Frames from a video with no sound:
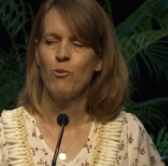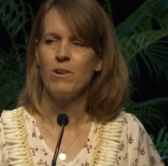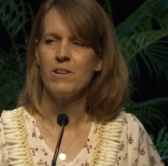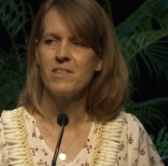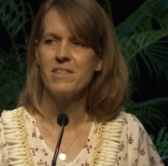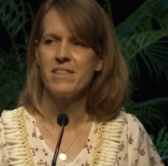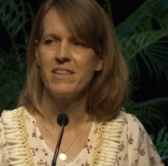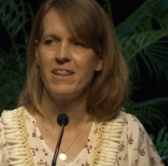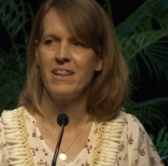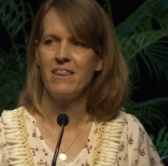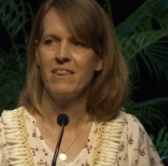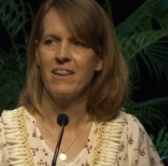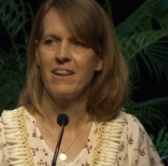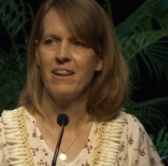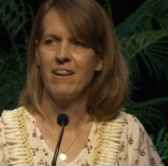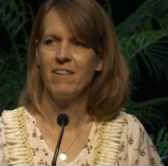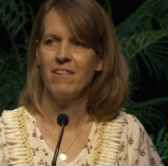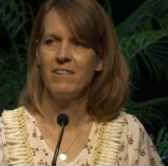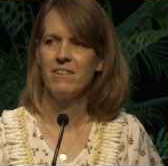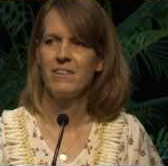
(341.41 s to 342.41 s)
While sitting
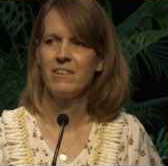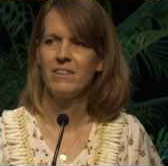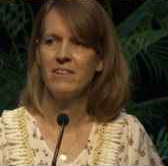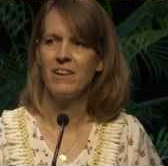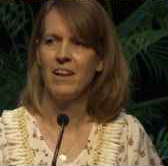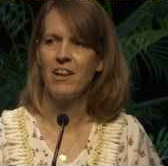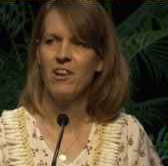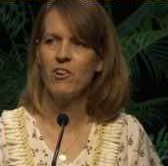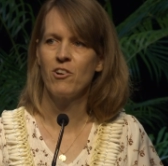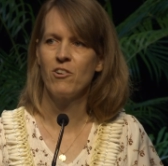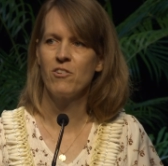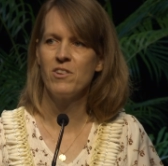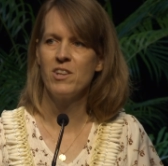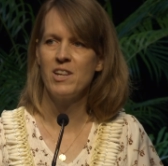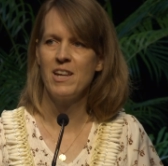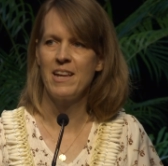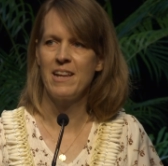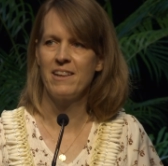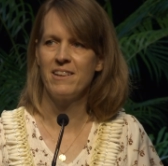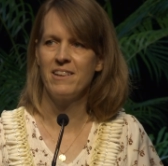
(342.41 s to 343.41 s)
there, I heard
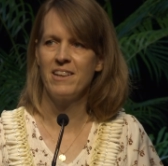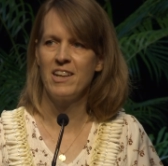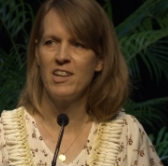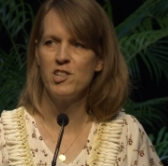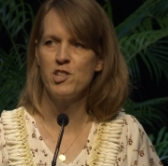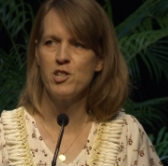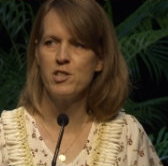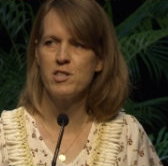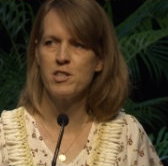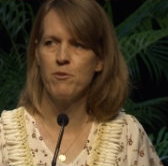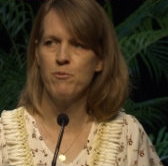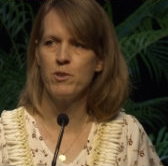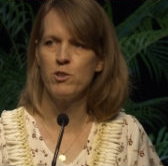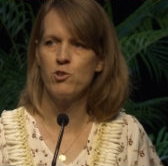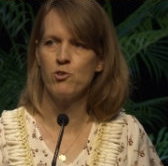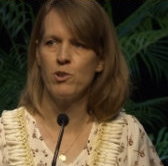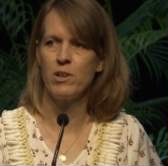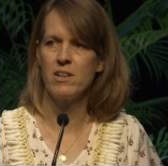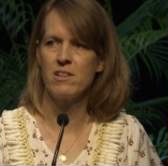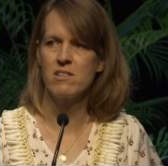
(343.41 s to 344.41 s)
the engines of
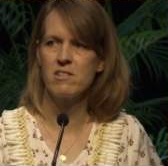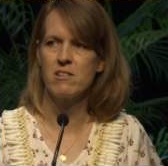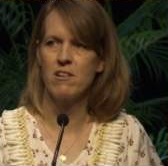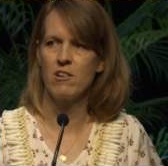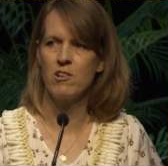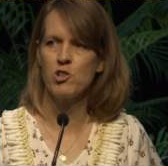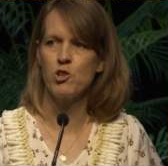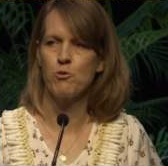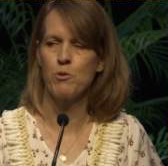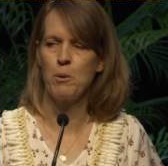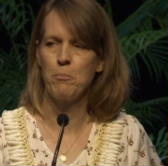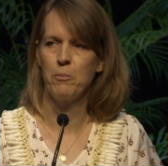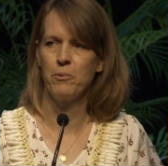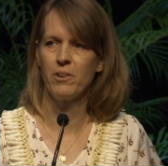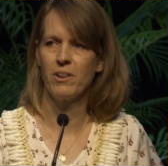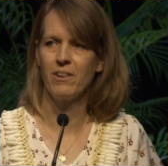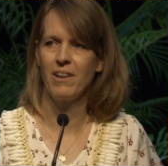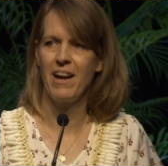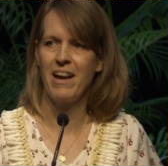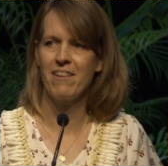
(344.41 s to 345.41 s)
the train start to
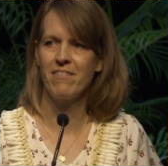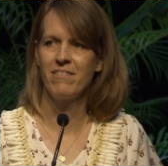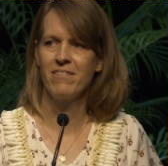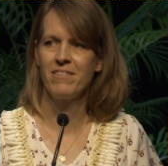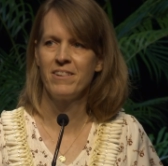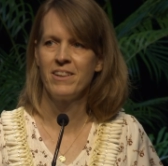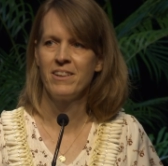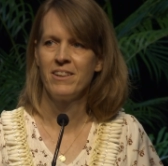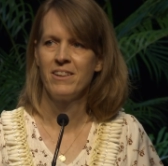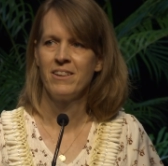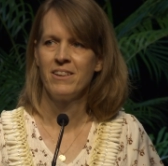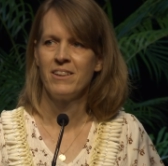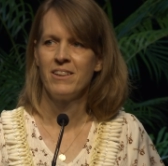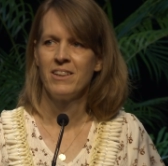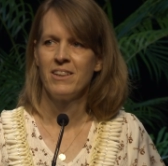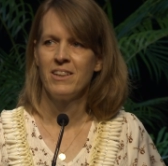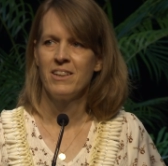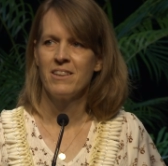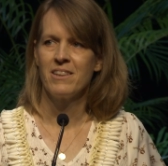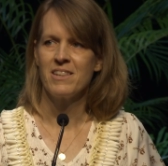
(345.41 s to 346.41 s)
rumble to life.
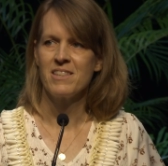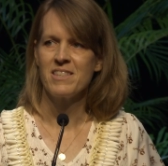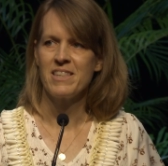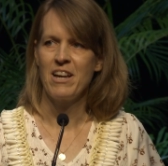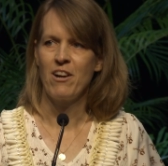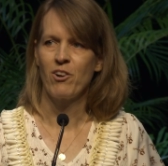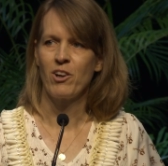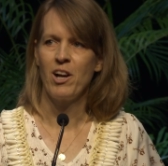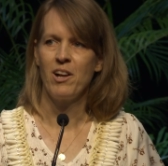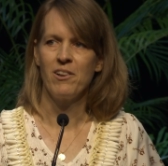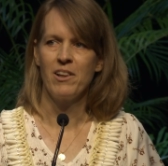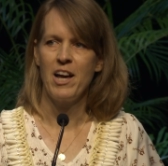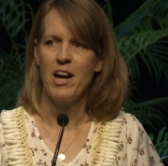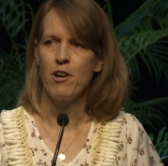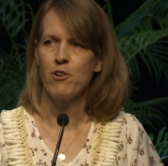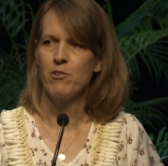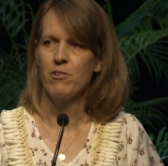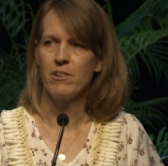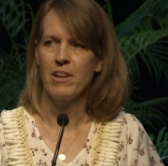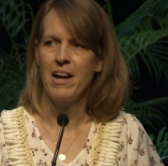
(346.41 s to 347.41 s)
The sound got
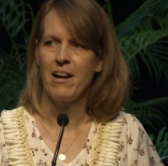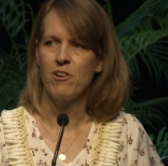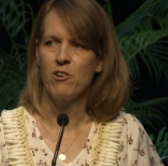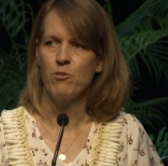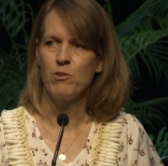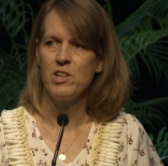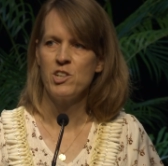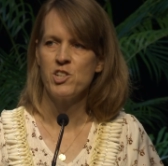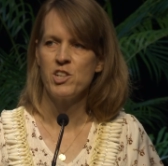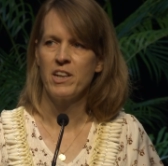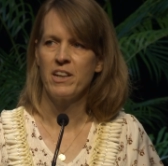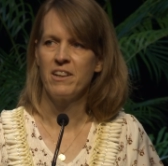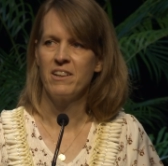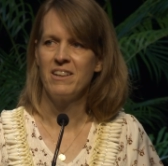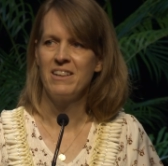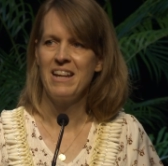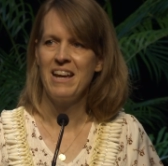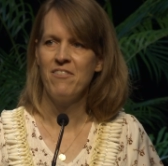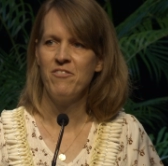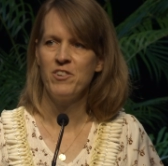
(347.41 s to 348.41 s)
louder and louder, reaching
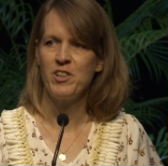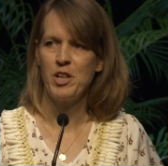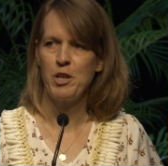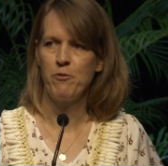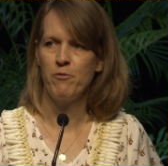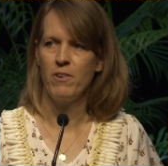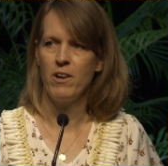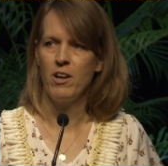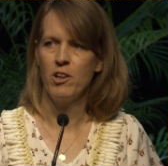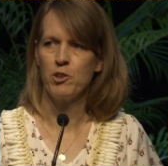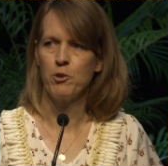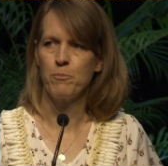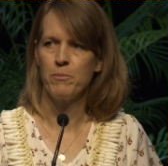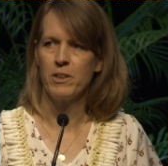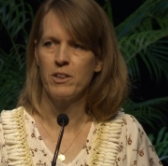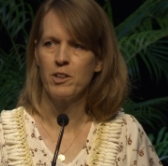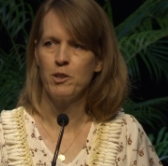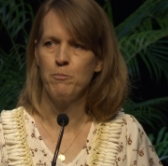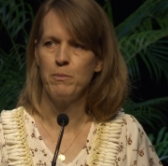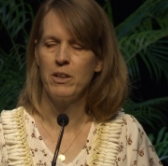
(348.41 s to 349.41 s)
a deafening
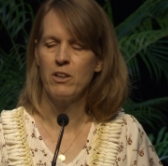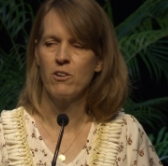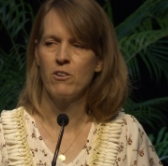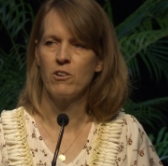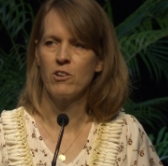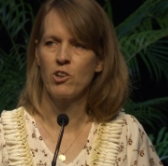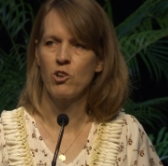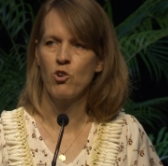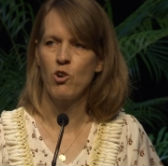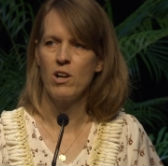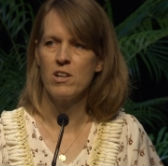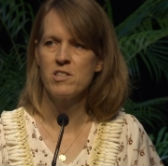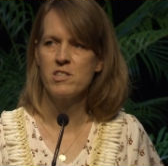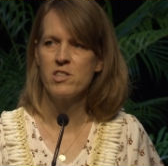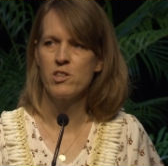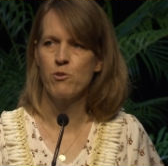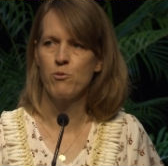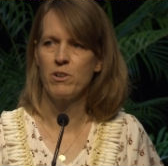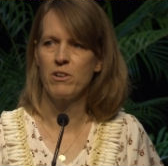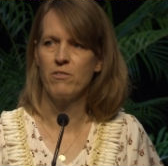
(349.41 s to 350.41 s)
volume that could be heard
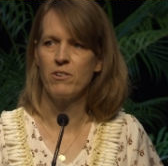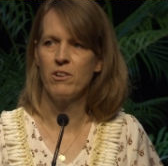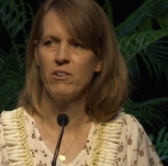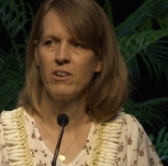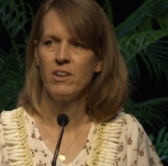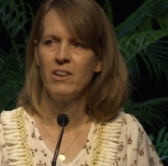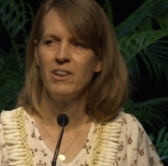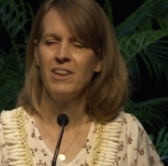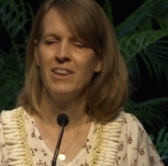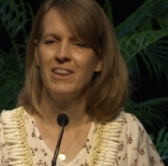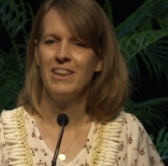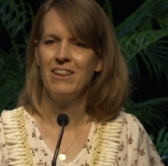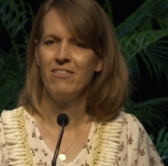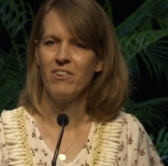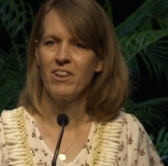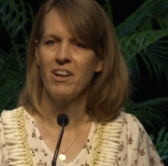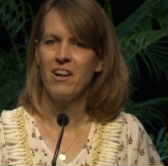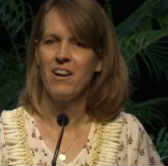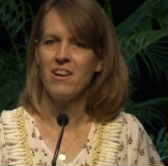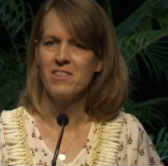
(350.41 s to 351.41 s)
across the river,
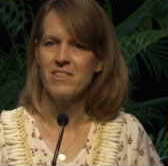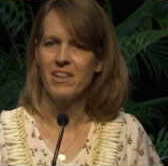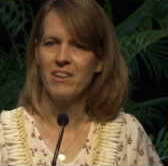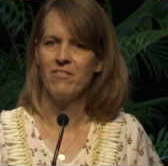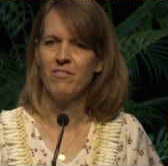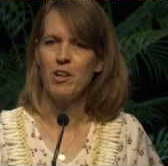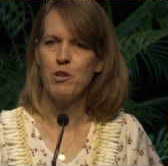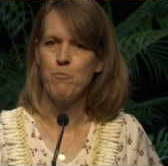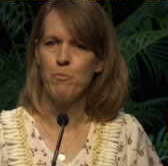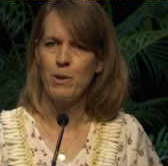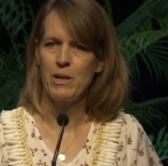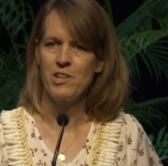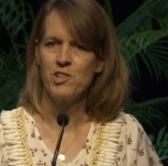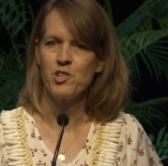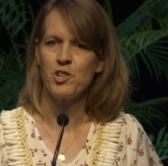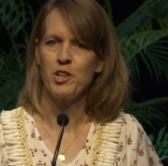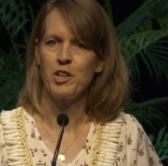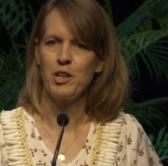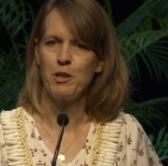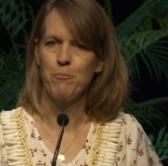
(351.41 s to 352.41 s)
even causing a
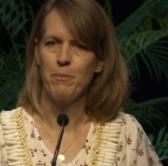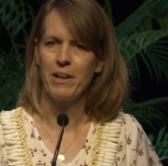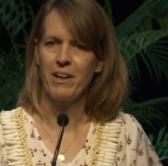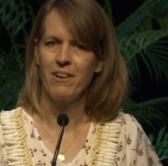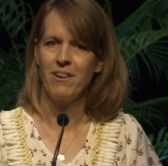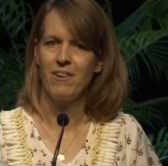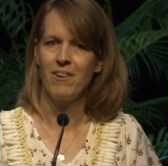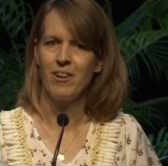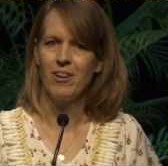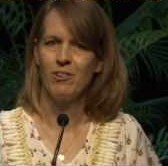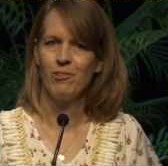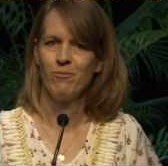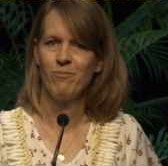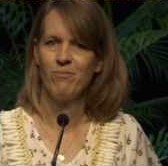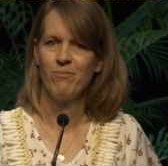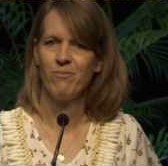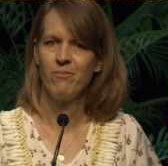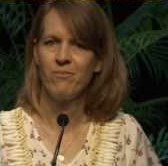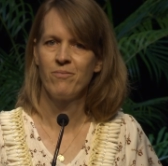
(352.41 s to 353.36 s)
vibration in my car.